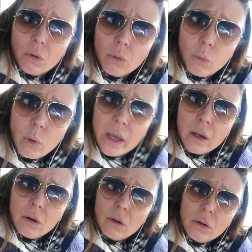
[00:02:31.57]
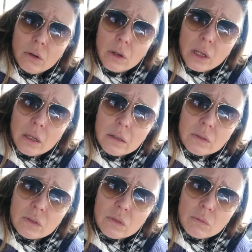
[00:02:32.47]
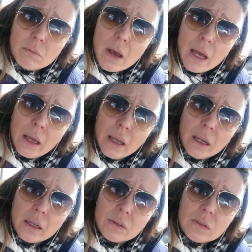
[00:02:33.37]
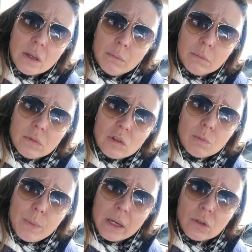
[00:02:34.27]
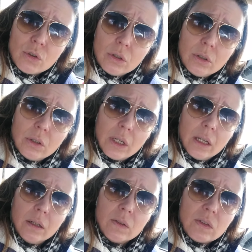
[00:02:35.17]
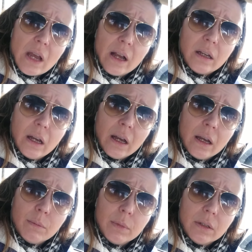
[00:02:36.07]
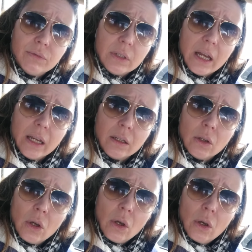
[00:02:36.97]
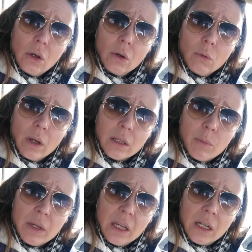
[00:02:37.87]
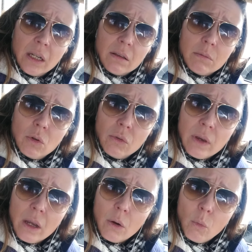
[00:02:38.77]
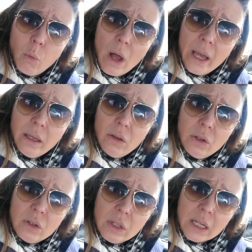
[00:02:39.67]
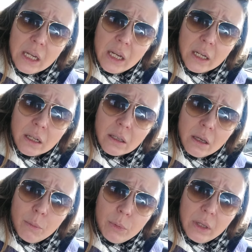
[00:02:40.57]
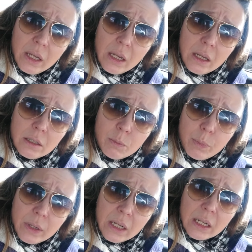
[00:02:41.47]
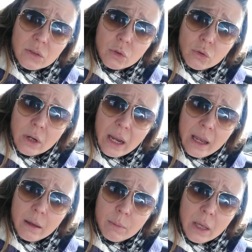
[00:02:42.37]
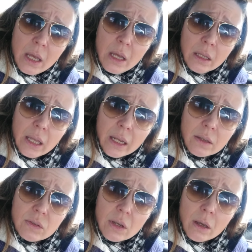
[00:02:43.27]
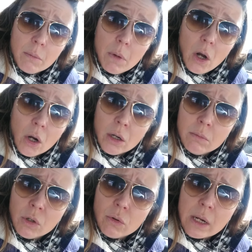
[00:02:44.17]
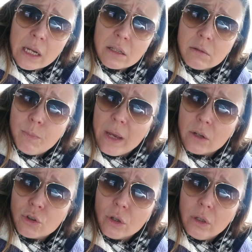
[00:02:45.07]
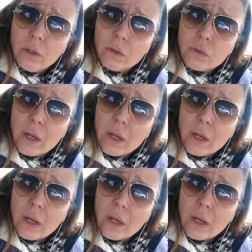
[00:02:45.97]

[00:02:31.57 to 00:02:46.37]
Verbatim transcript: where is my something special in sock hop of like right at the beginning of the movie? Why couldn't he and a couple of his buddies grab like some armory specials